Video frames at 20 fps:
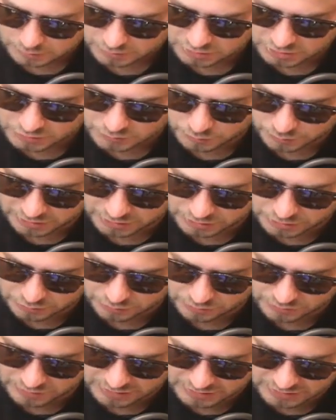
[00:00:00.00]
Guess we're going to
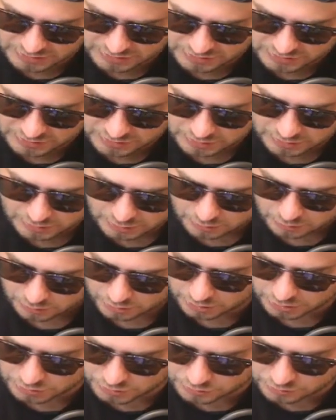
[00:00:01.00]
do this.
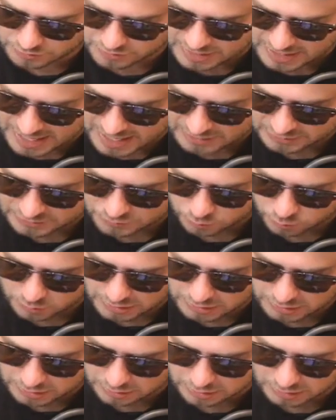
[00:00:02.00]
We're going to do that as
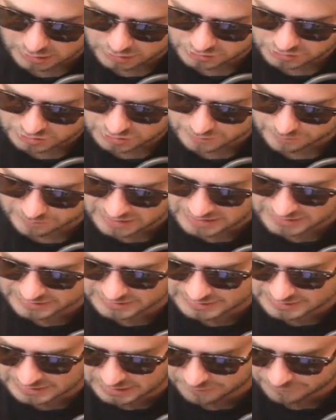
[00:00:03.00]
well. I'll just combine
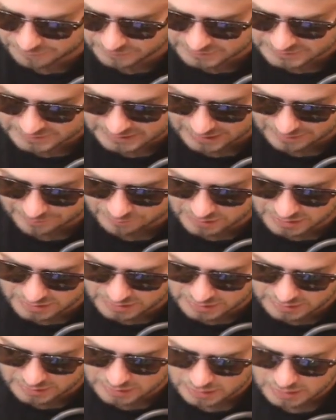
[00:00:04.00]
these out for the time
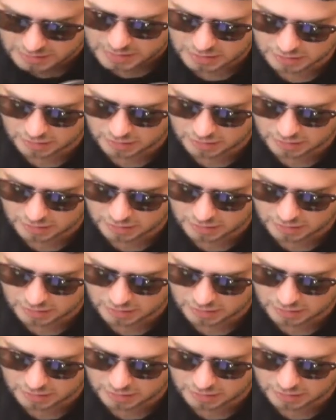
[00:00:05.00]
being.